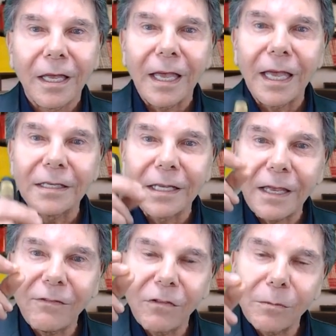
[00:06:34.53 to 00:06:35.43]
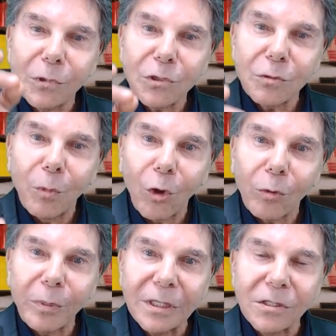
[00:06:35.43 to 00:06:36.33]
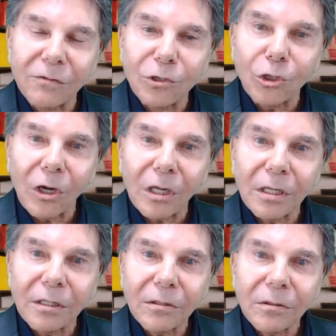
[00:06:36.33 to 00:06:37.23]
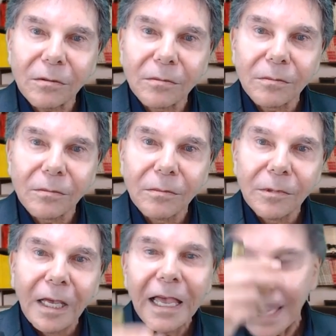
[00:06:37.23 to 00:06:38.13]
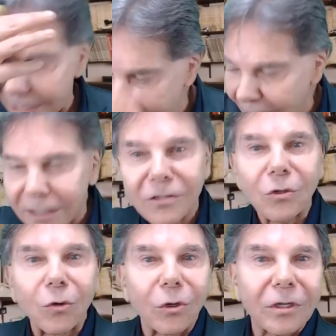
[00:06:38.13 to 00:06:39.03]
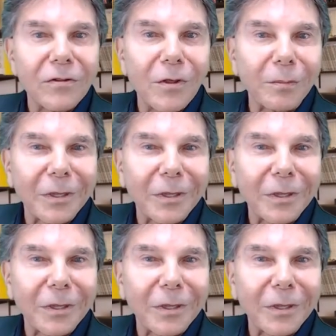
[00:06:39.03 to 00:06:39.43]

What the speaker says: and gave them a small piece of chocolate, and then escorted them